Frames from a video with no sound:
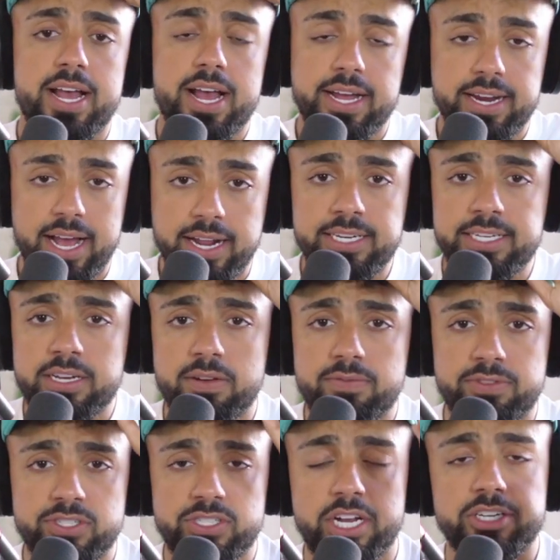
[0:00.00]
In any
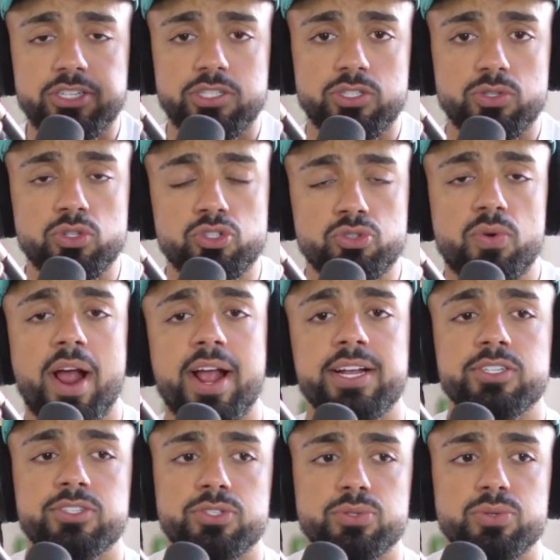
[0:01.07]
conversation, you're
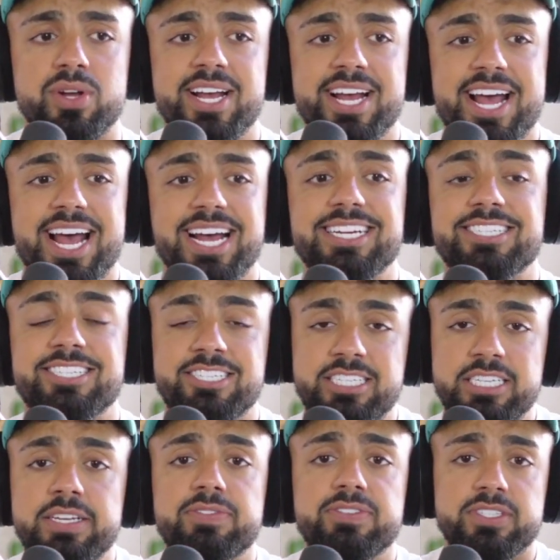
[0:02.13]
trying to
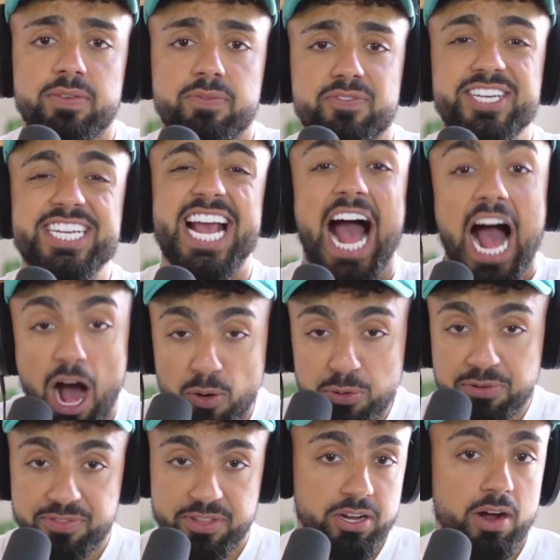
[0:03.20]
achieve something out
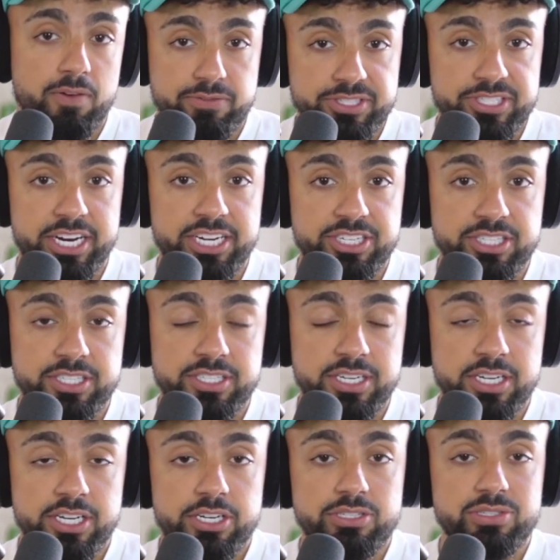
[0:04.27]
of the conversation,
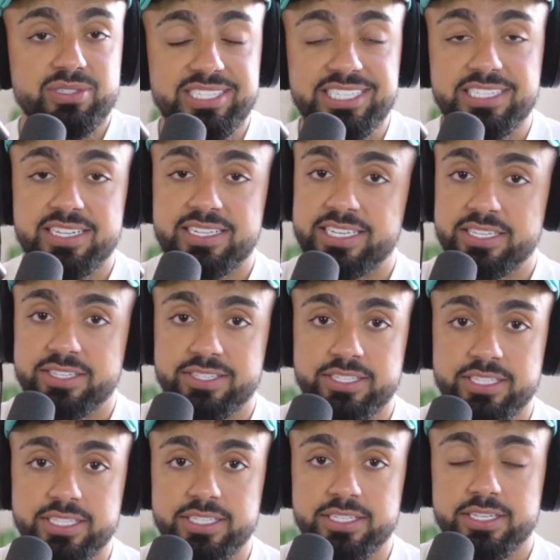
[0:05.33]
you need the
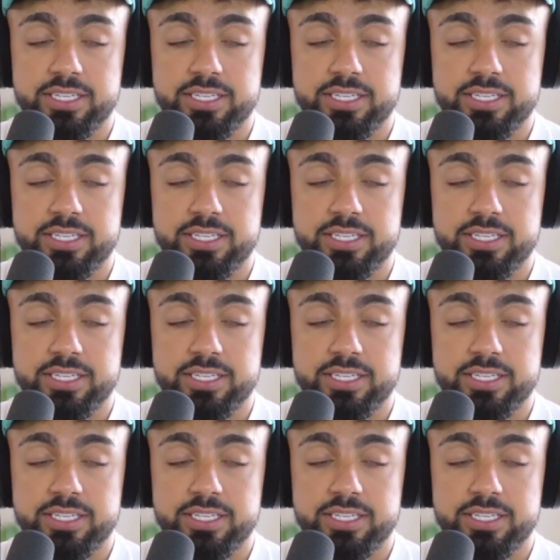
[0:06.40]
TLC.